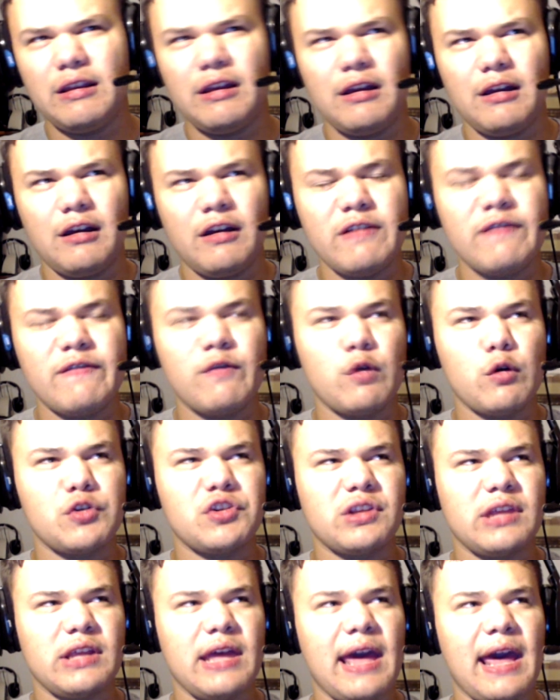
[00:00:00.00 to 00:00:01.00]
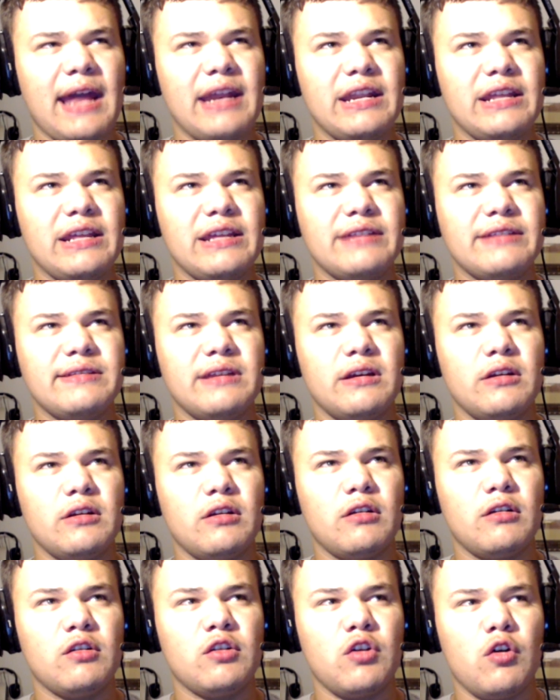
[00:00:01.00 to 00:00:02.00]
Unfortunately, I didn't get to
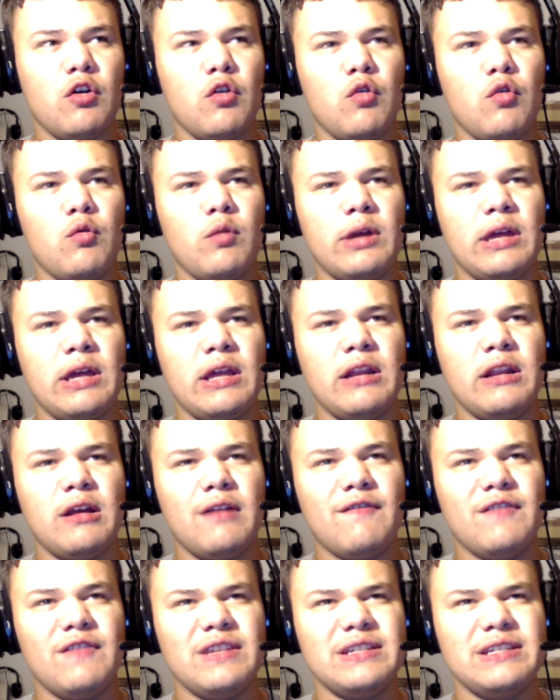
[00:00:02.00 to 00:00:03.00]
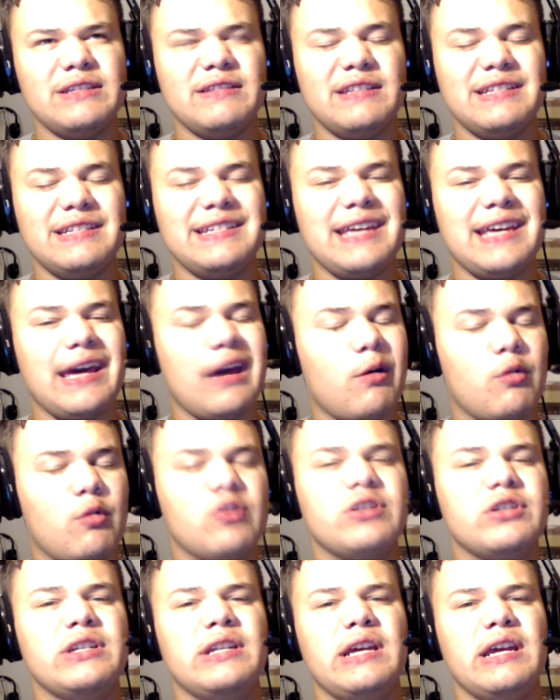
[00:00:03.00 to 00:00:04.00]
go and visit the tower
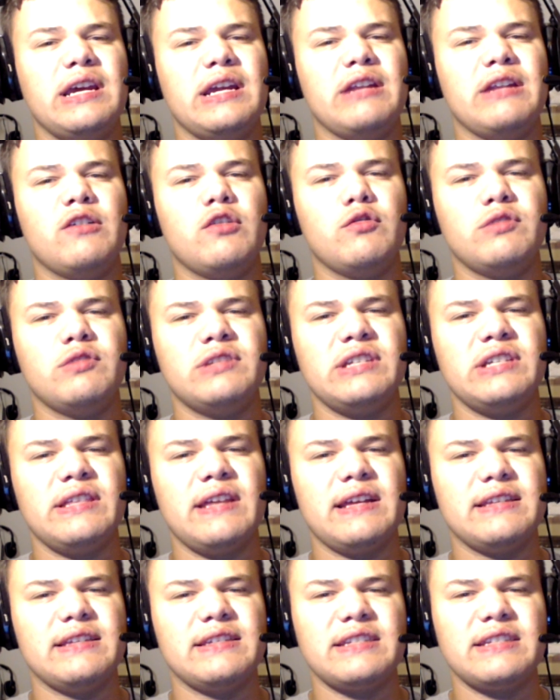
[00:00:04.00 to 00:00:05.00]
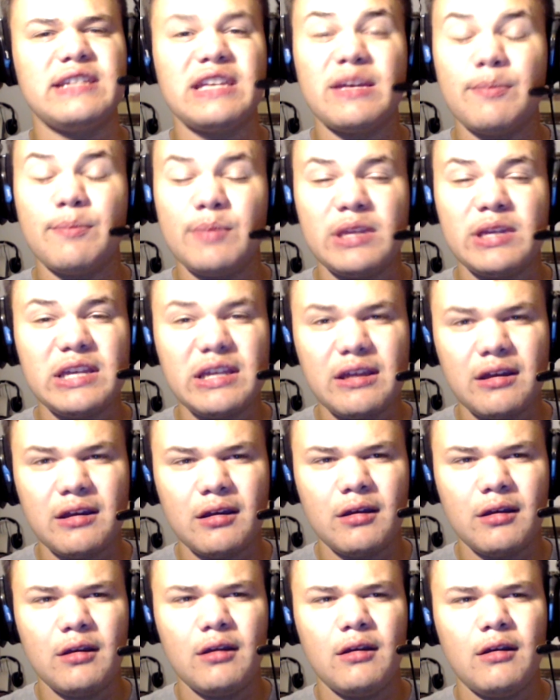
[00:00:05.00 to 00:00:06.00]
today to go see that sneak peek,
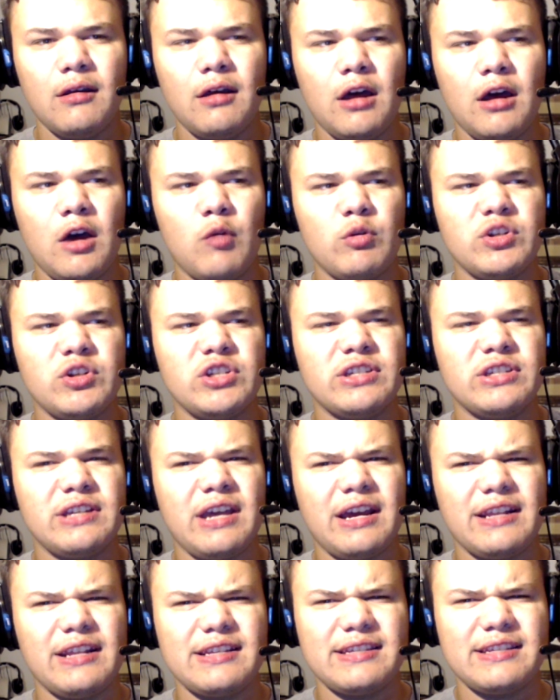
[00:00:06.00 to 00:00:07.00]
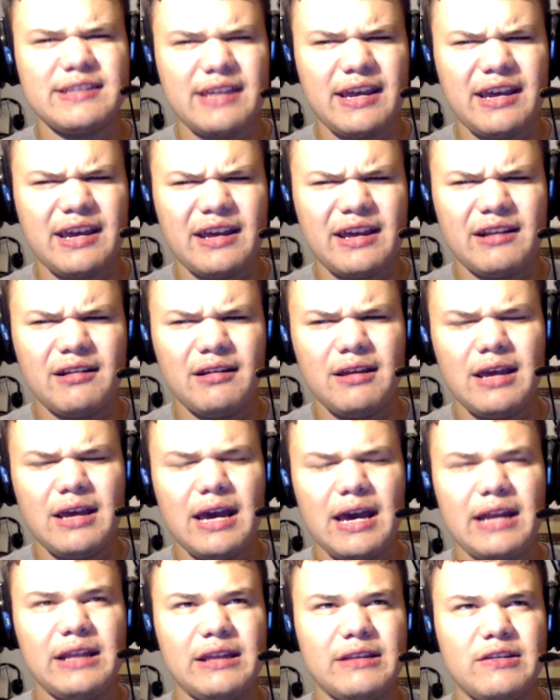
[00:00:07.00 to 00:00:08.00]
which is kind of sad.
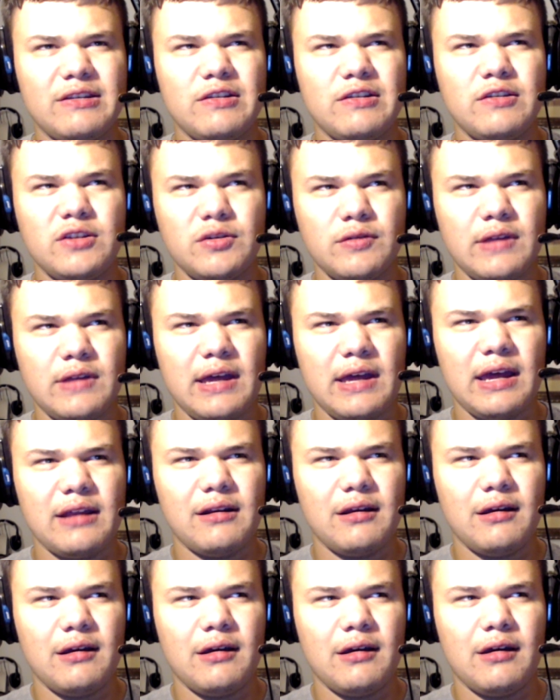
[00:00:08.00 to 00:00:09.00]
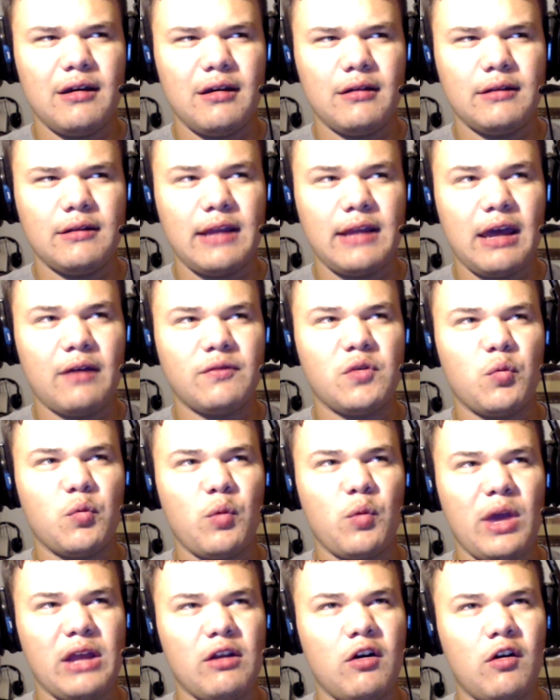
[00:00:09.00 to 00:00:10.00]
I didn't get to do that. Now I have to
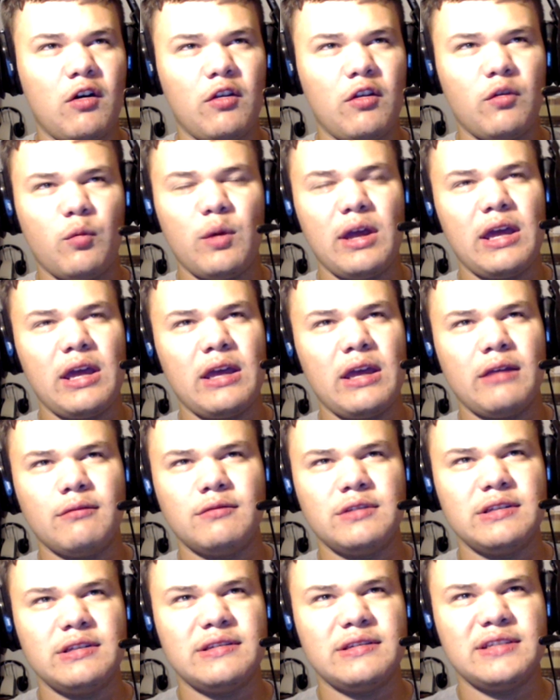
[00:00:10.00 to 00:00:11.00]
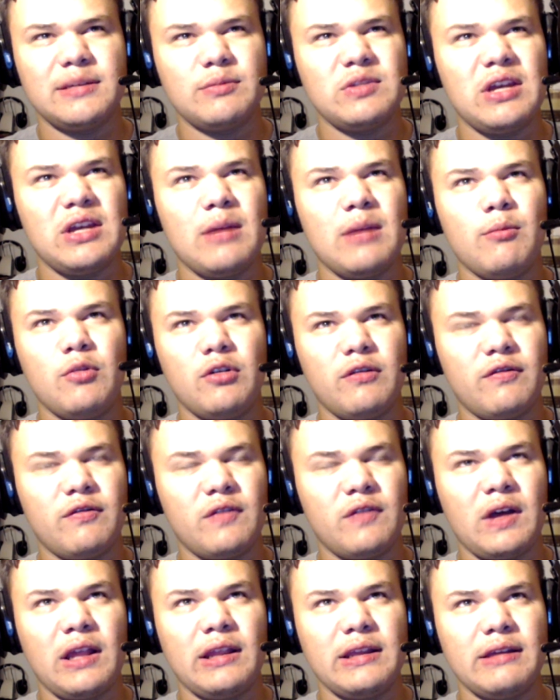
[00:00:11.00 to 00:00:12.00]
wait all the way to September to
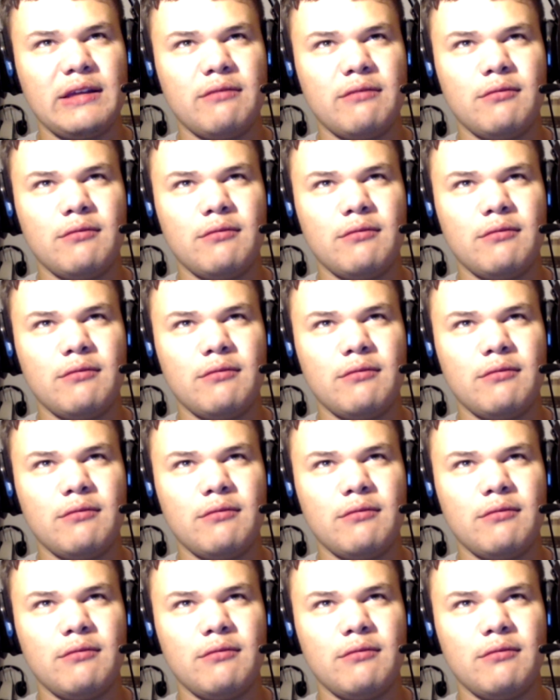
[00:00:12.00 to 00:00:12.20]
finally